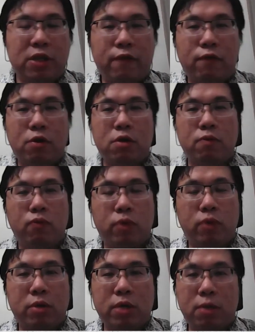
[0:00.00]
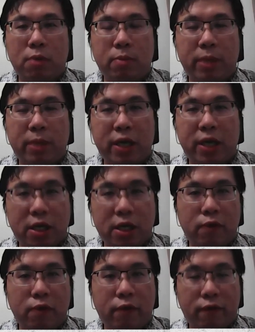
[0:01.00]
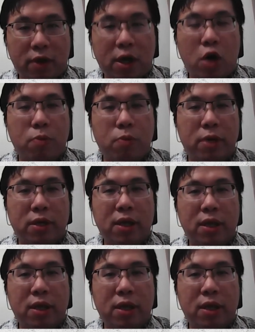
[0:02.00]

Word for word: Health Forum, we will keep on engaging with the government,